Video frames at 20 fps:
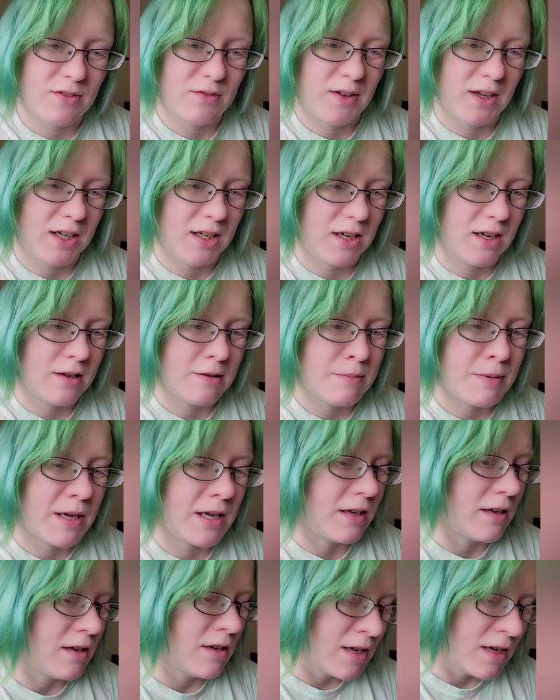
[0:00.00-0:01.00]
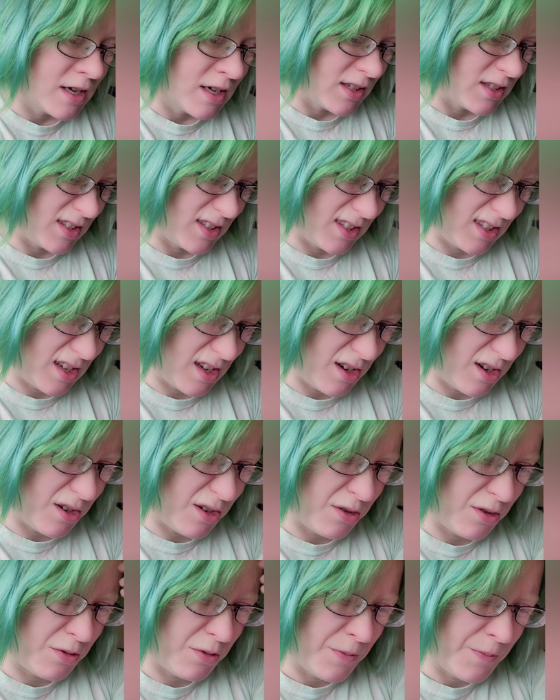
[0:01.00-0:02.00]
it faded a bit.
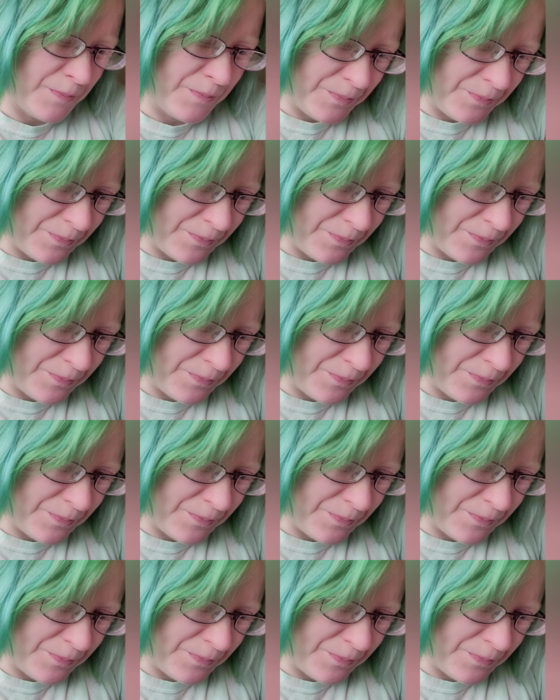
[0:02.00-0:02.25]
So